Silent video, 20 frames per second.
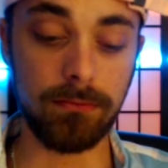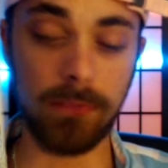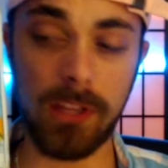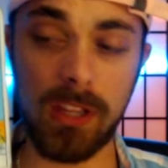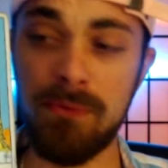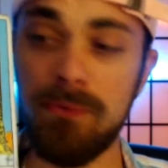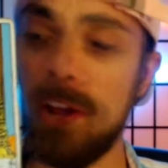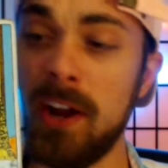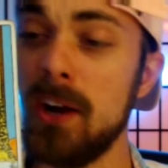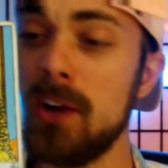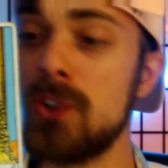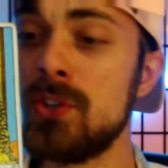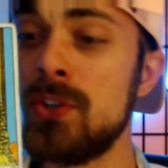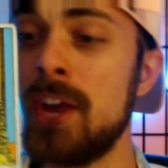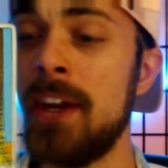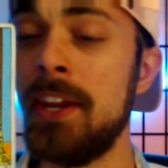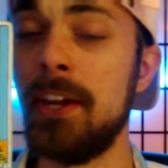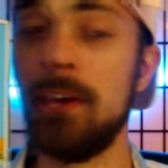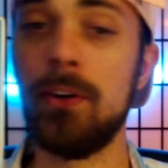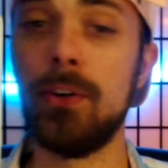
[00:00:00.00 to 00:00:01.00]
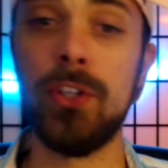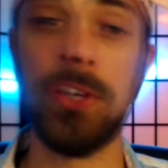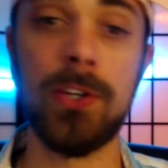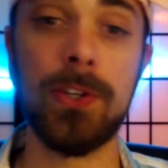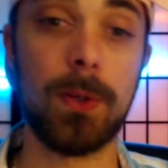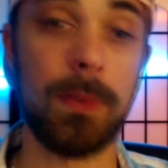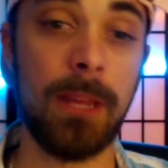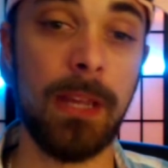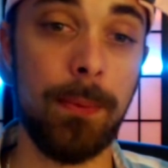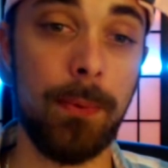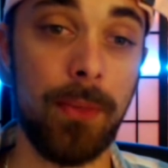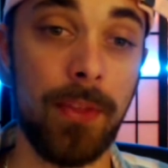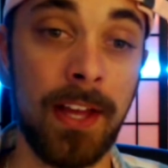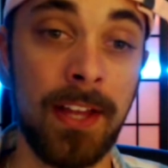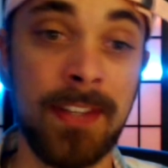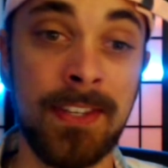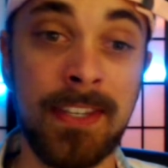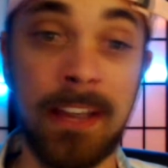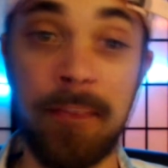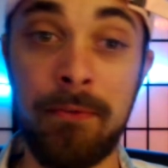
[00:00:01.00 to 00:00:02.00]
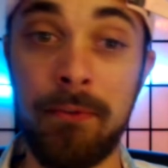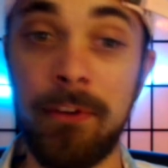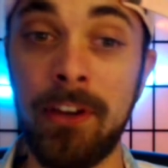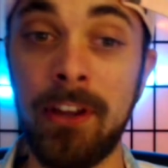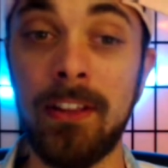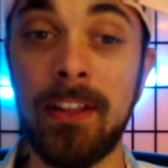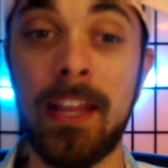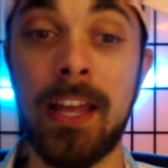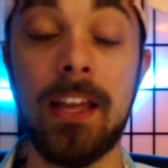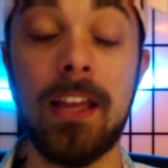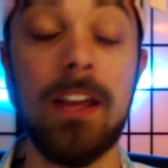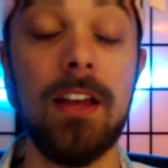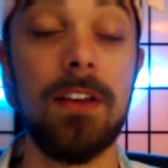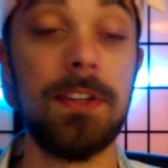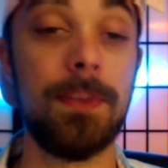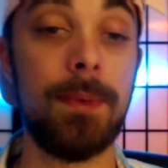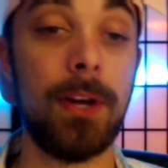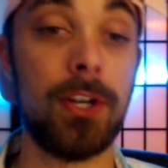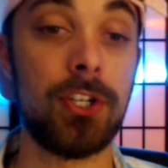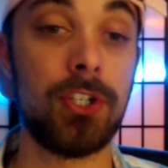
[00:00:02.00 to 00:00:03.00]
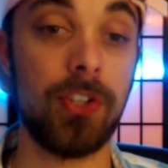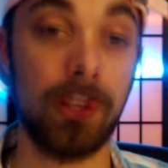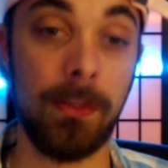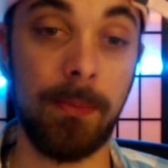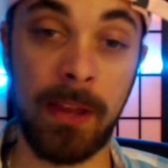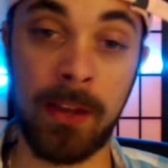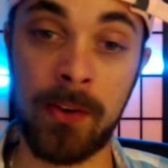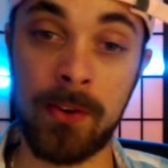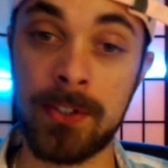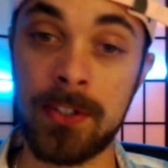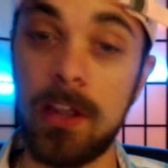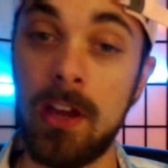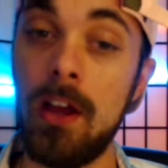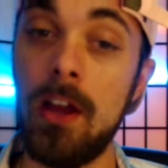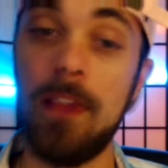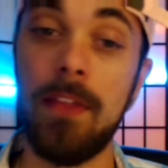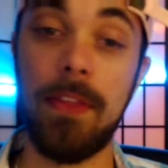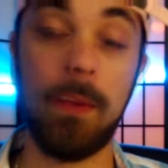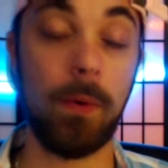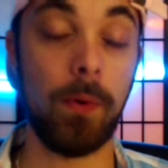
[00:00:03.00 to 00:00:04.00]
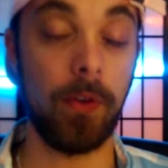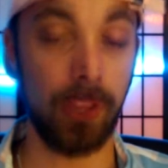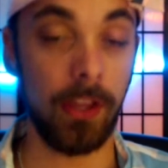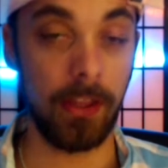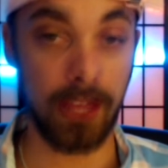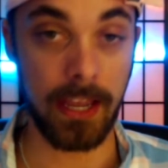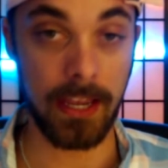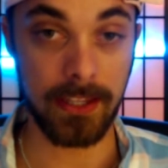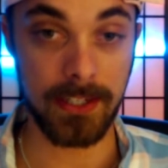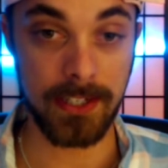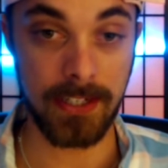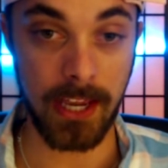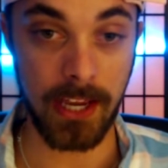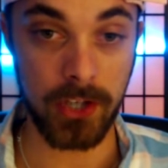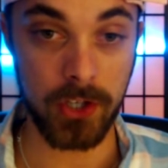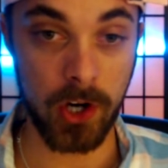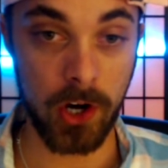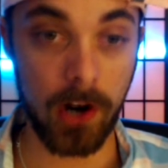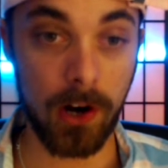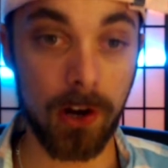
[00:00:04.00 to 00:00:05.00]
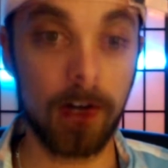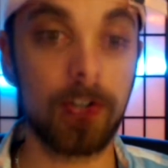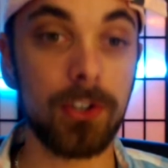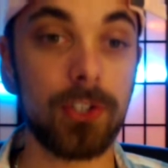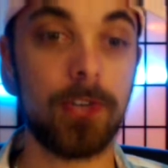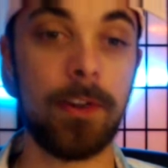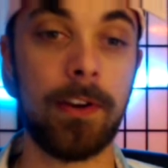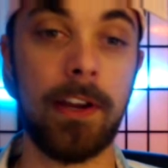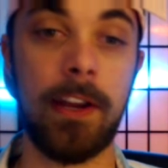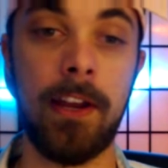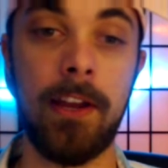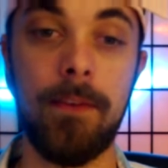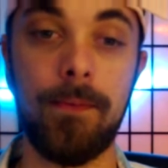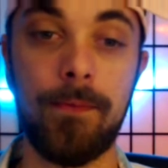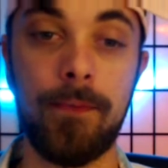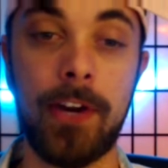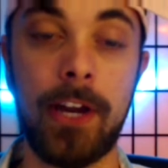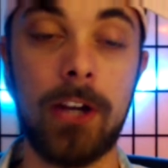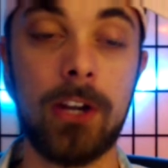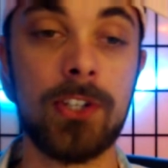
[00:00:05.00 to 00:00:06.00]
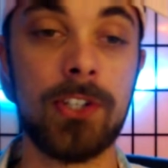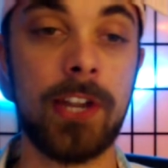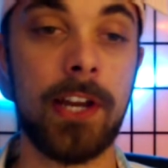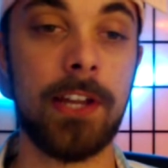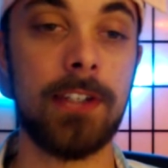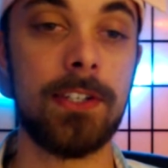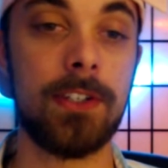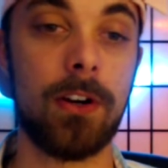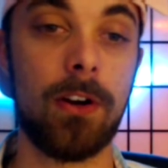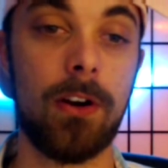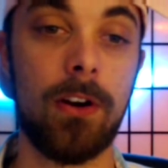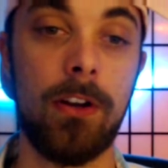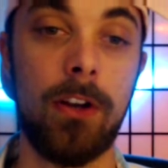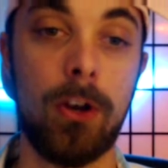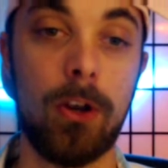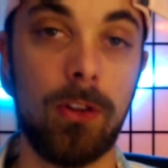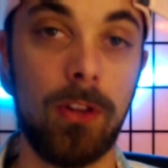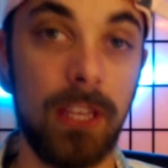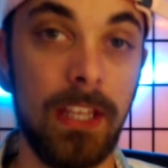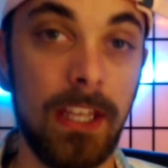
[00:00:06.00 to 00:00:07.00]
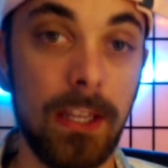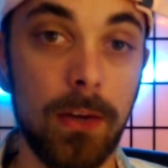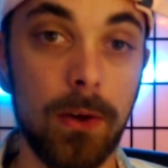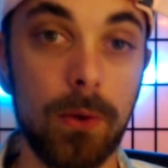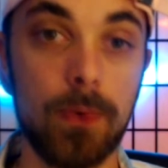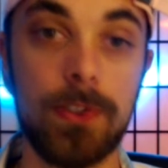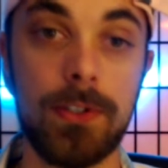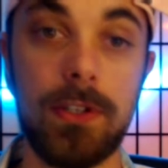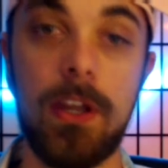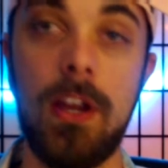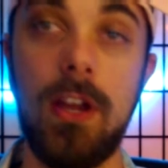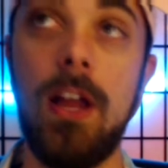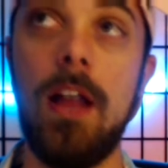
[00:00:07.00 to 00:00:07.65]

Fire sign energies are people that definitely like, especially males, they really like to take charge, okay? Fire signs are your Leos.